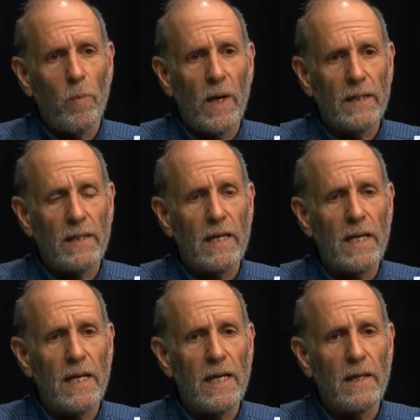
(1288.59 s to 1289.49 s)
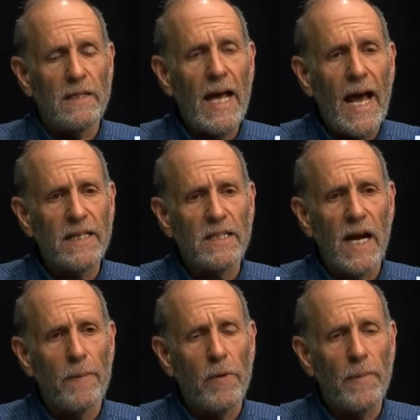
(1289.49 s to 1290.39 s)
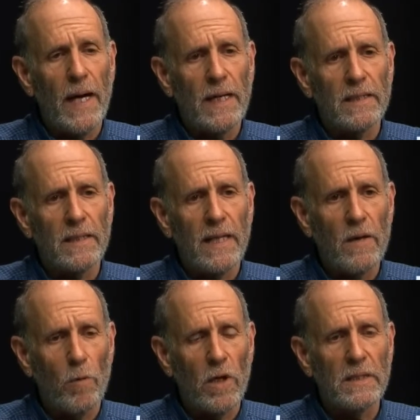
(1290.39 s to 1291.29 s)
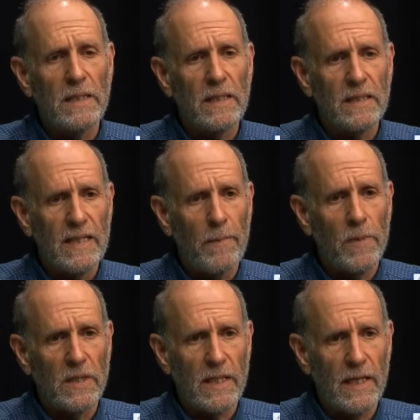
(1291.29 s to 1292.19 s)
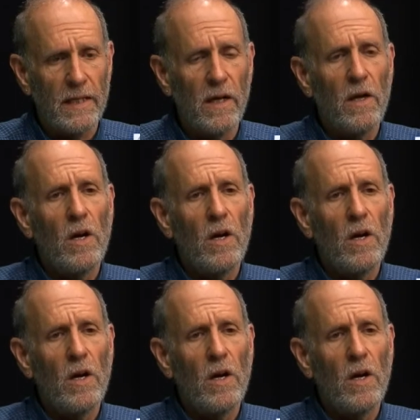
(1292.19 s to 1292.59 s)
What the tax compromise that they worked in December did